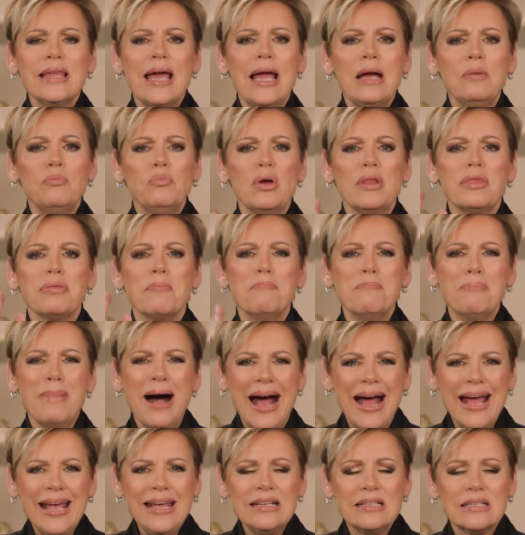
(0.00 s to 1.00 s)
them with
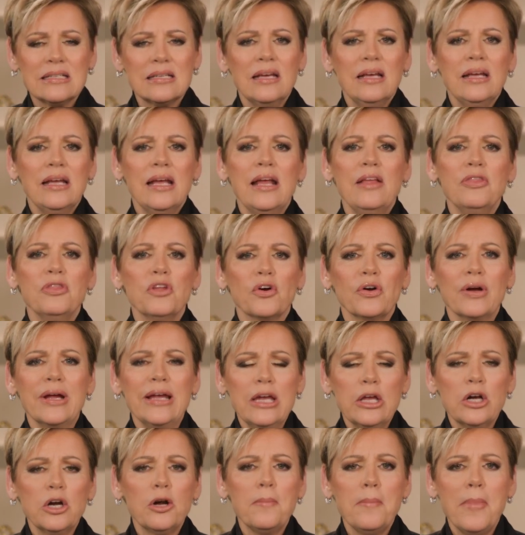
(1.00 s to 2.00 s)
might in their
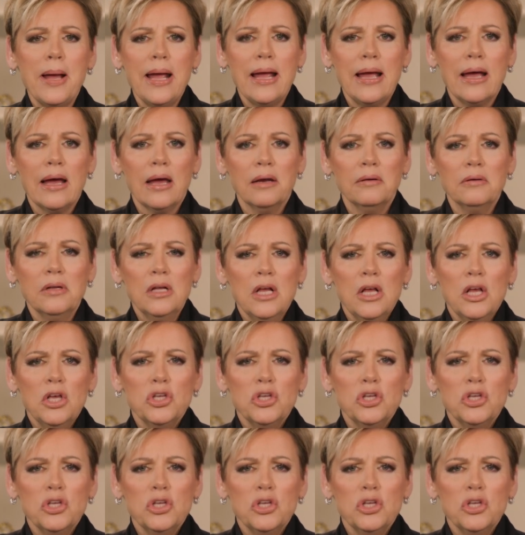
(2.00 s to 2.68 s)
inner man